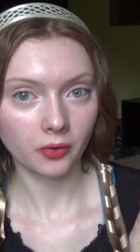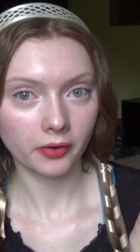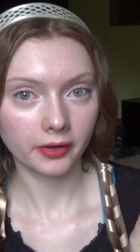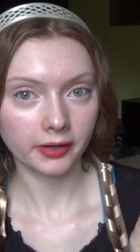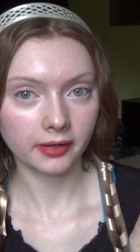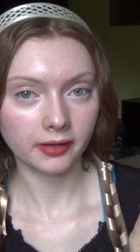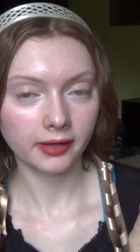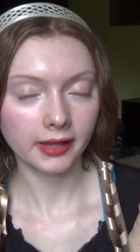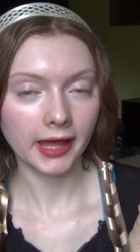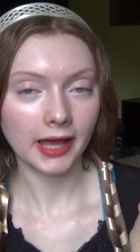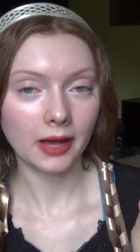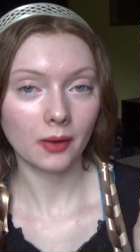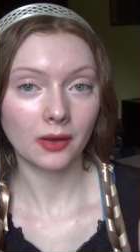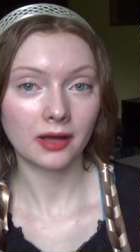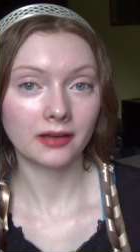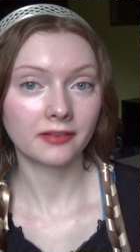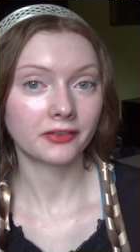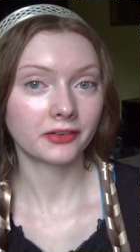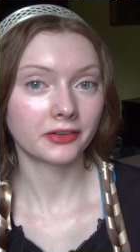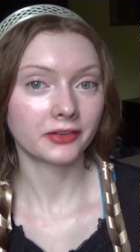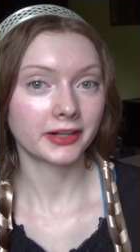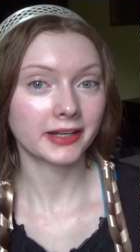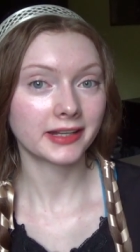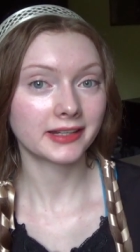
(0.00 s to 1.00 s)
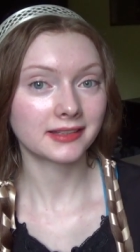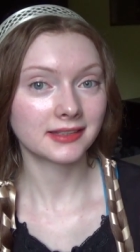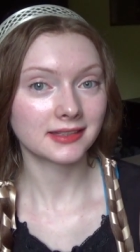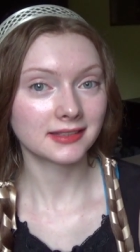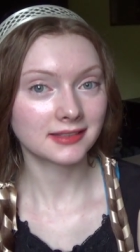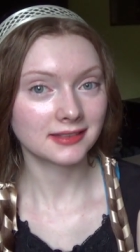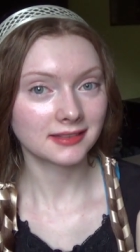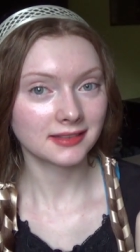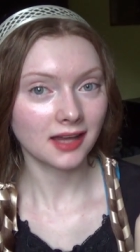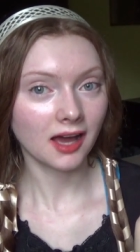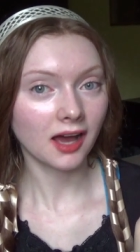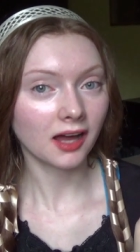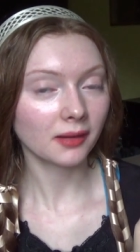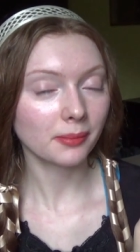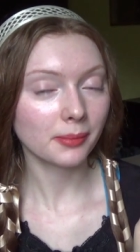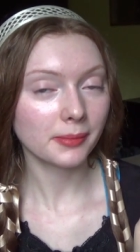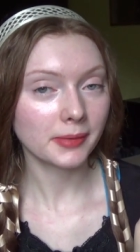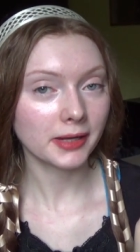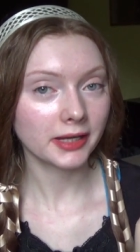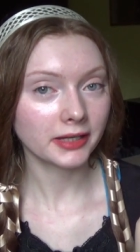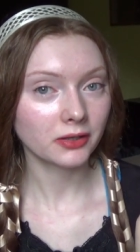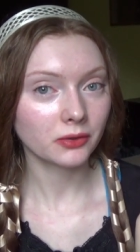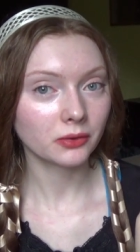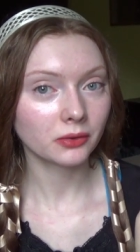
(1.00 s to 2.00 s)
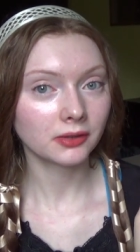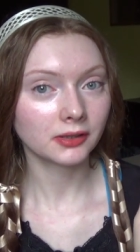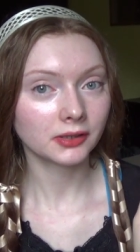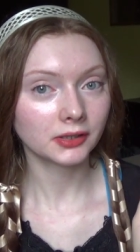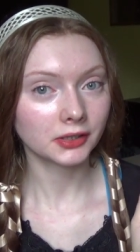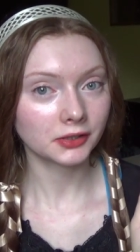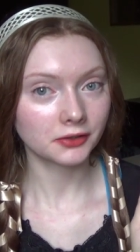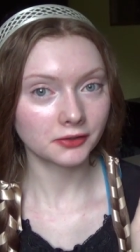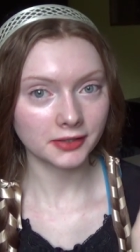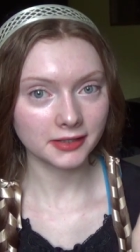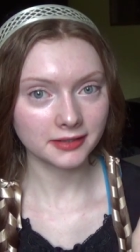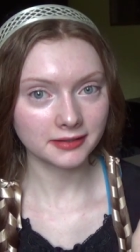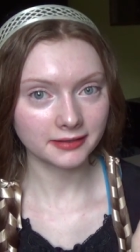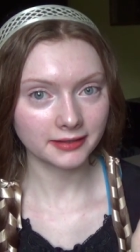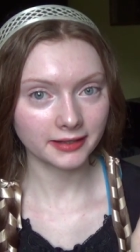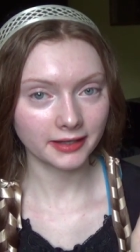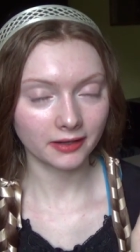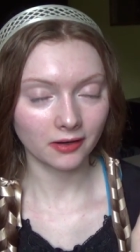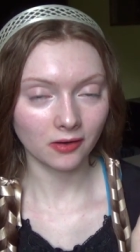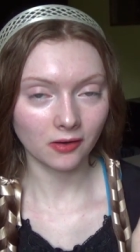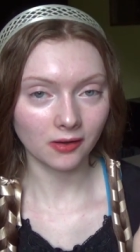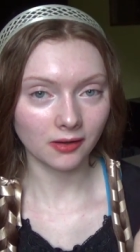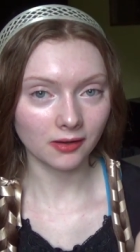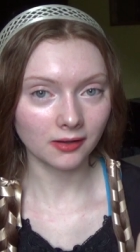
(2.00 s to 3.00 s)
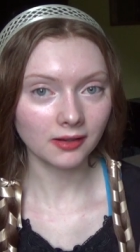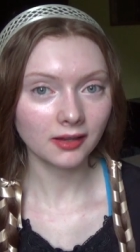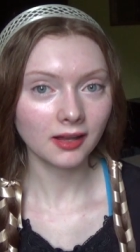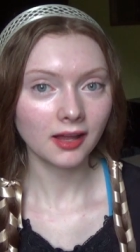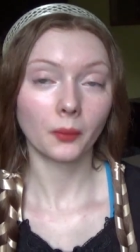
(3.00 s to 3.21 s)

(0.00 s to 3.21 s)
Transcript: oil, however it does not make you look greasy at all.